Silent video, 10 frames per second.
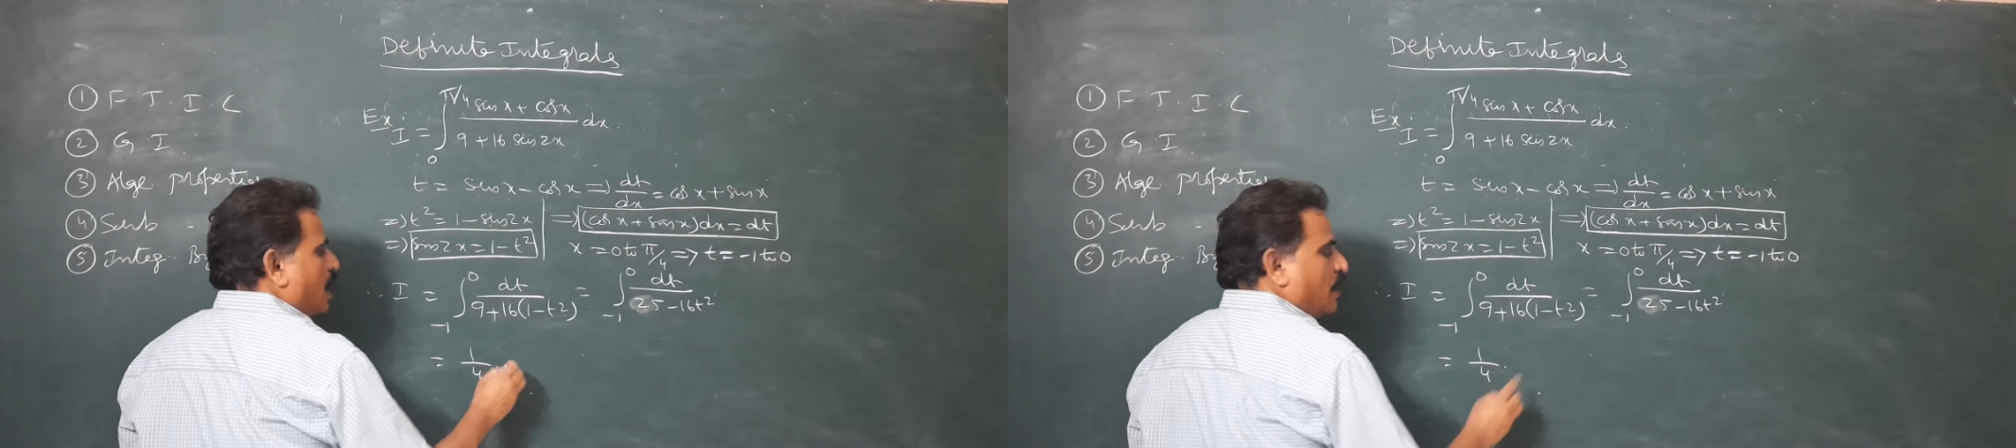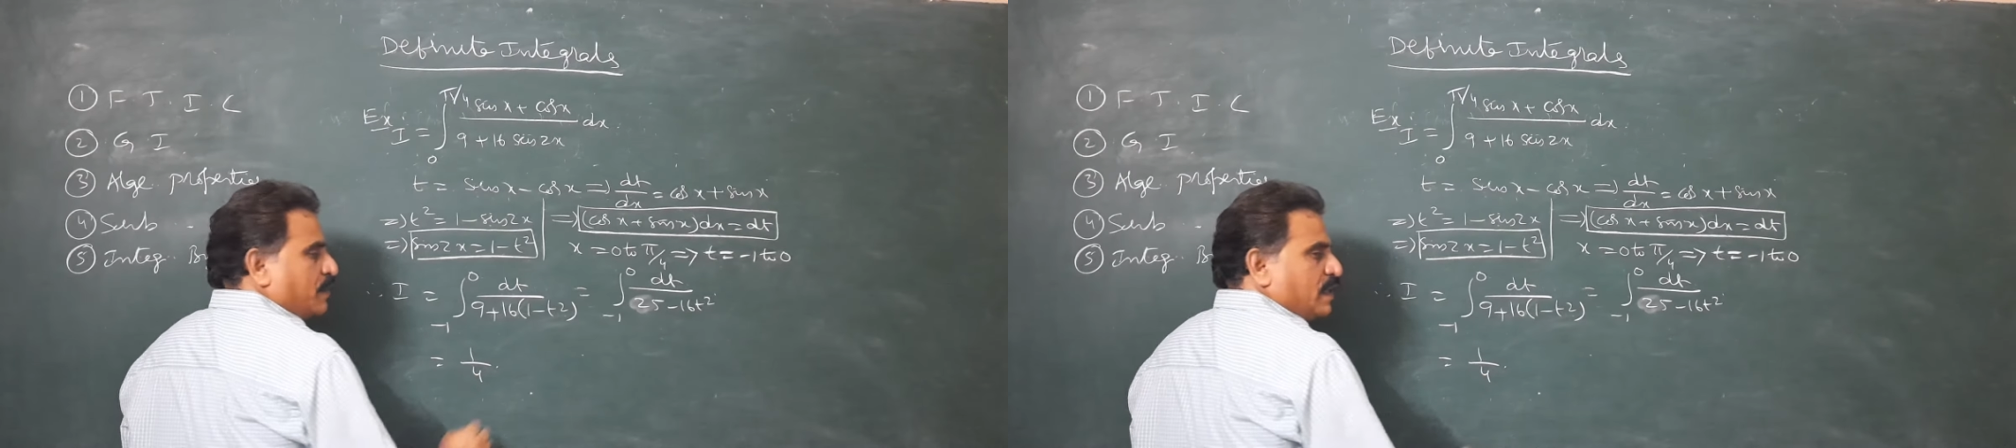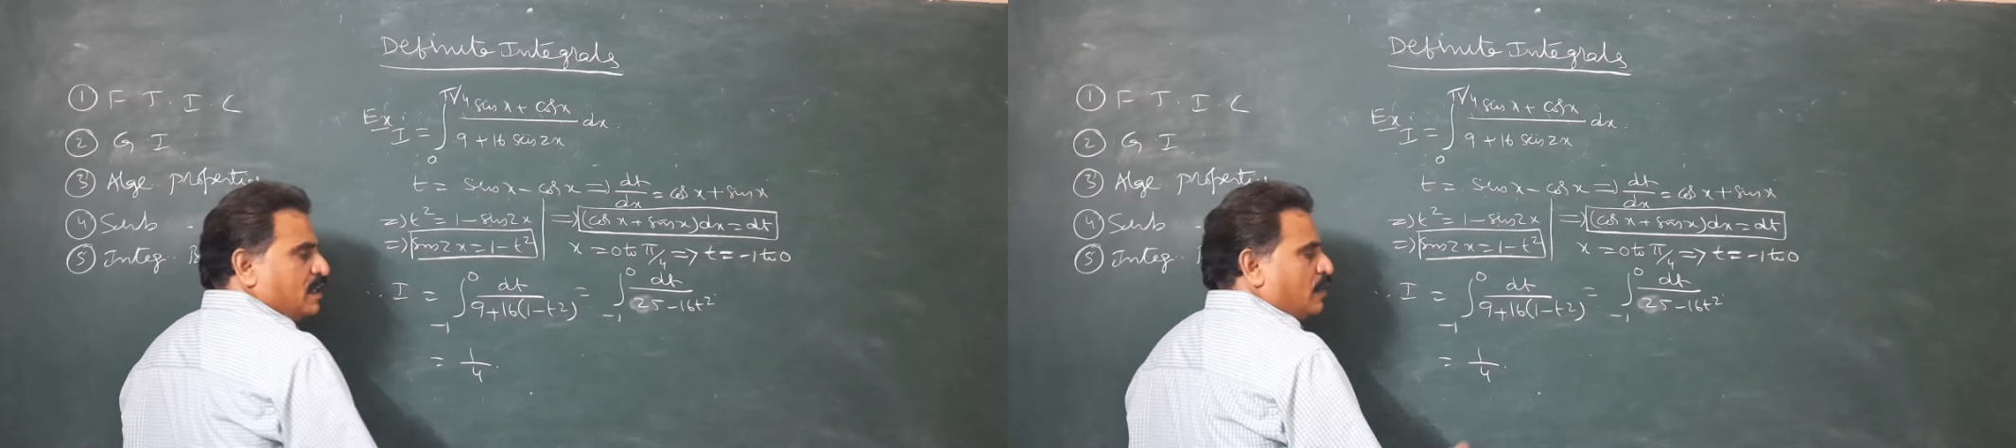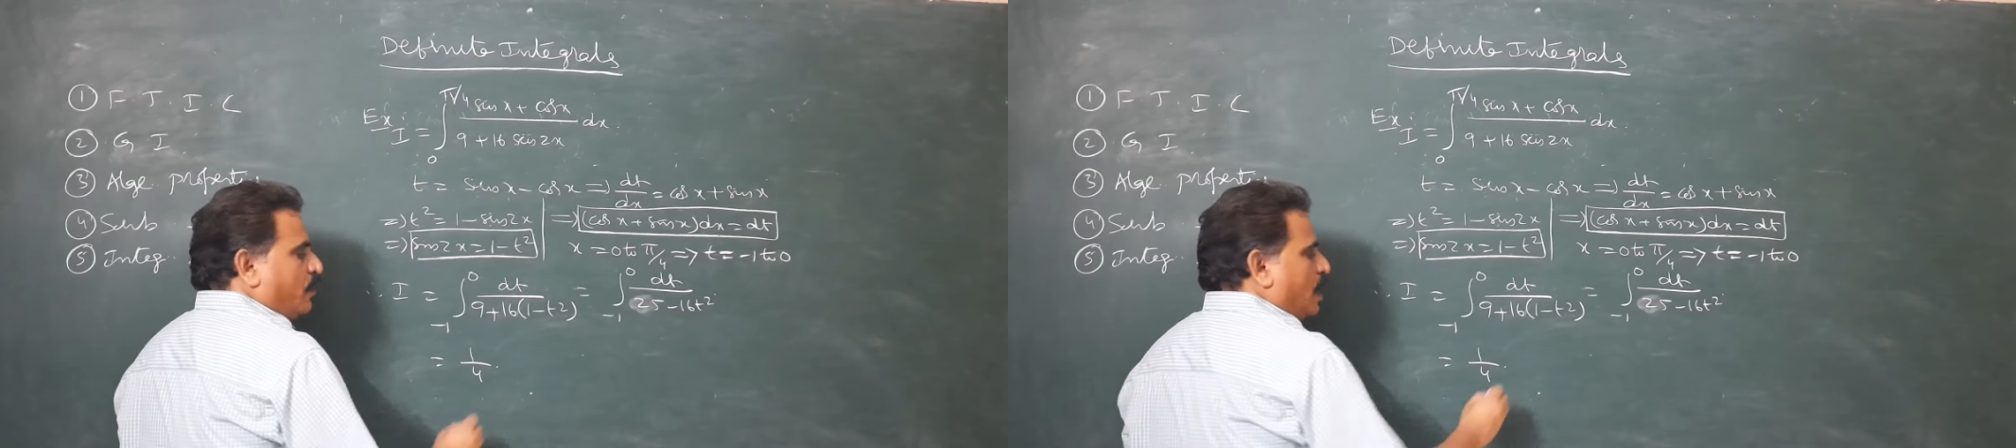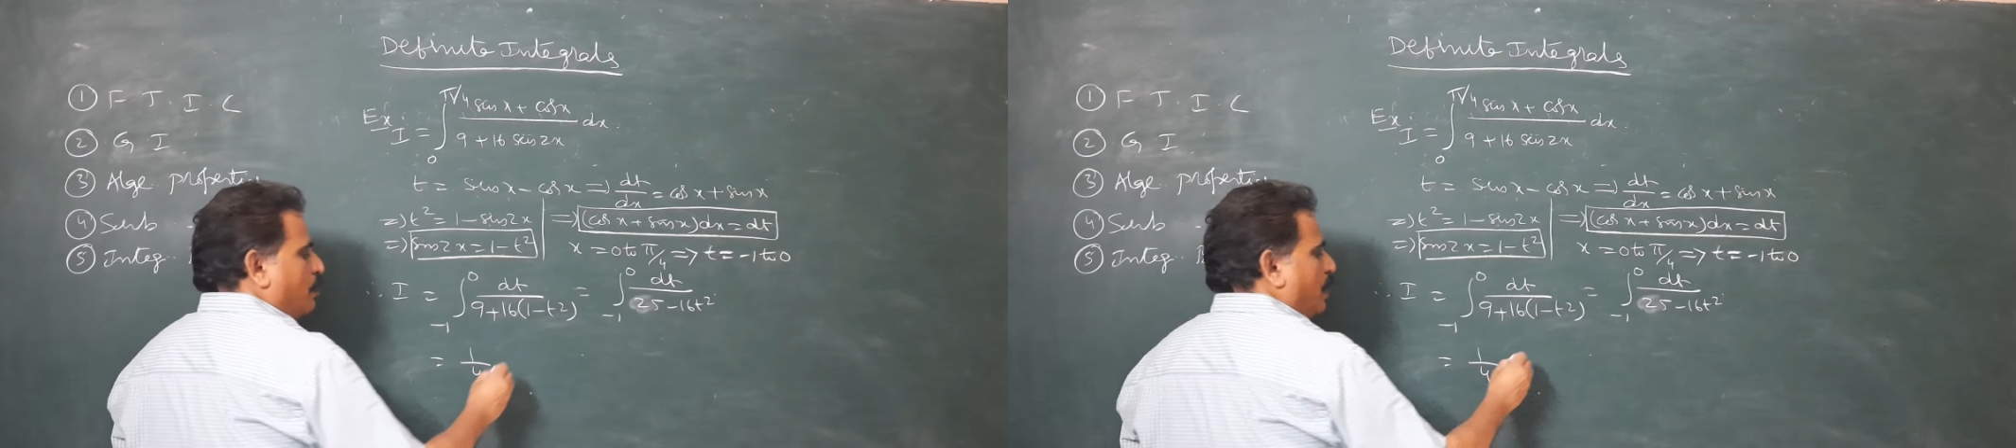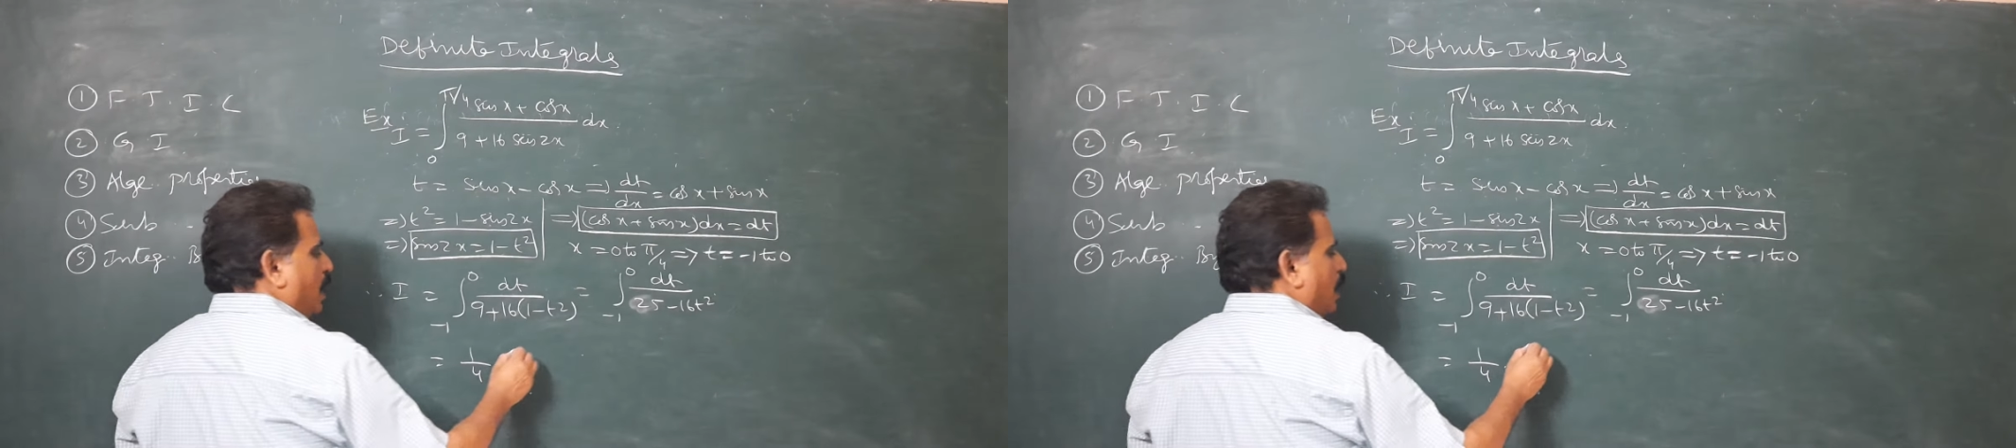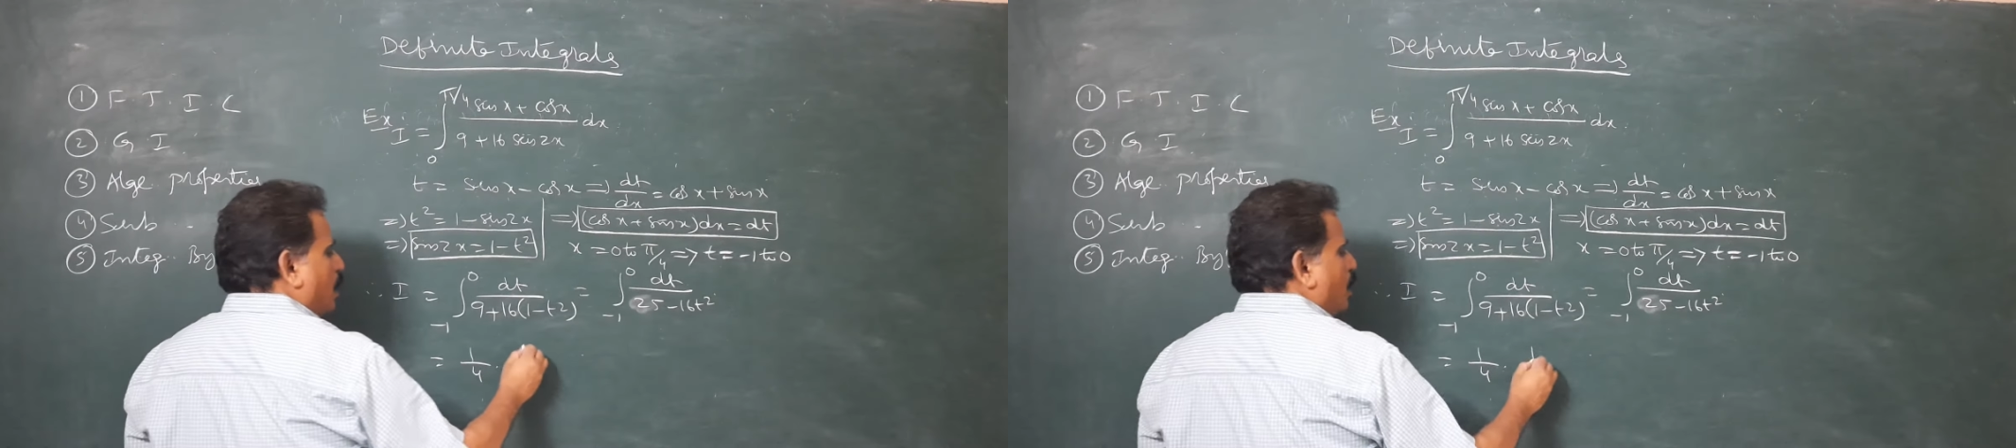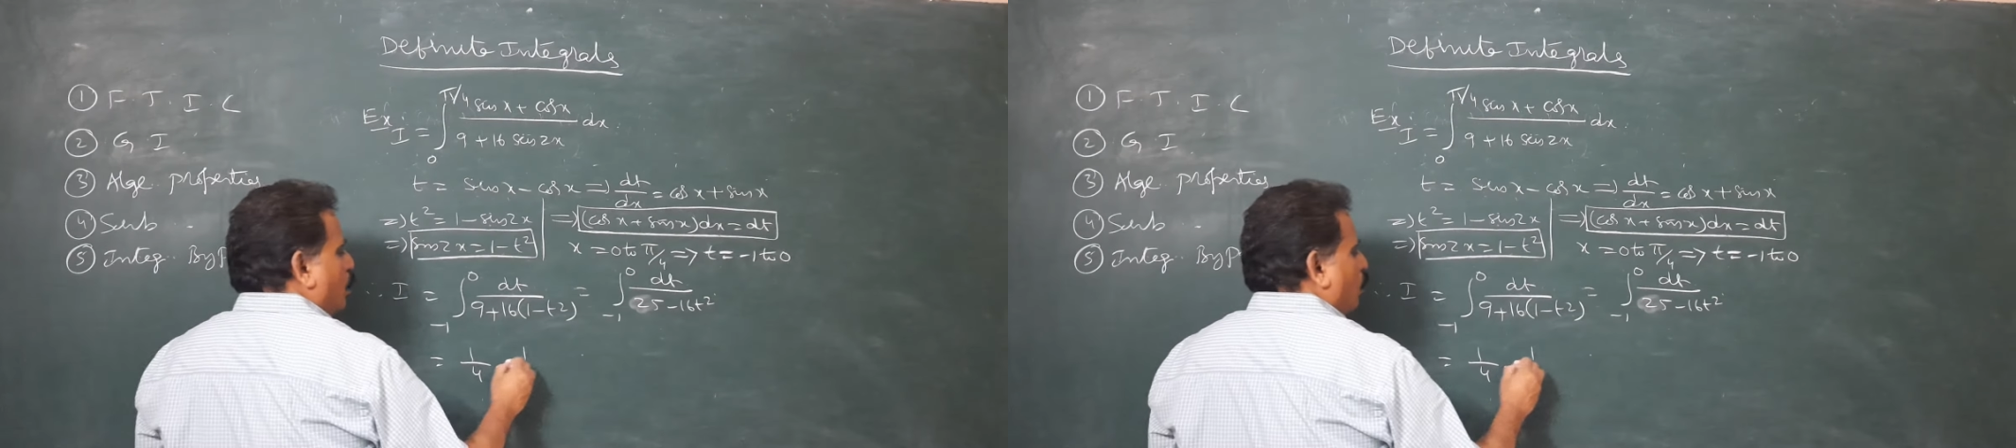After that the formula